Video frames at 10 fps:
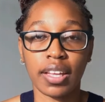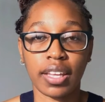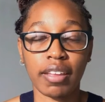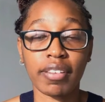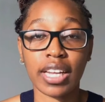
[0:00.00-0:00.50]

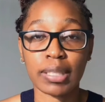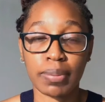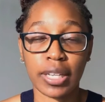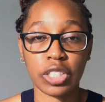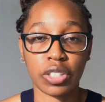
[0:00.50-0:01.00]
Give an
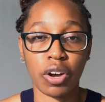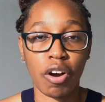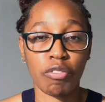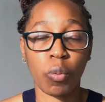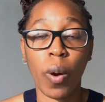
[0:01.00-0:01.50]
explanation of
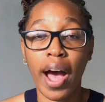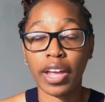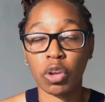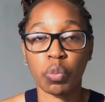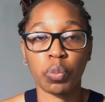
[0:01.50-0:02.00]
why
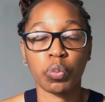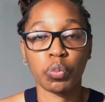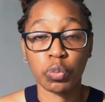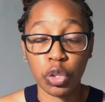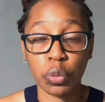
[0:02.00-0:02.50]

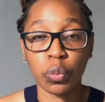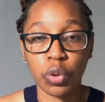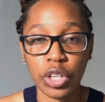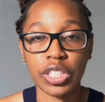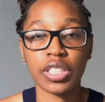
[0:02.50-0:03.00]
you
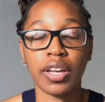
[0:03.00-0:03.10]
would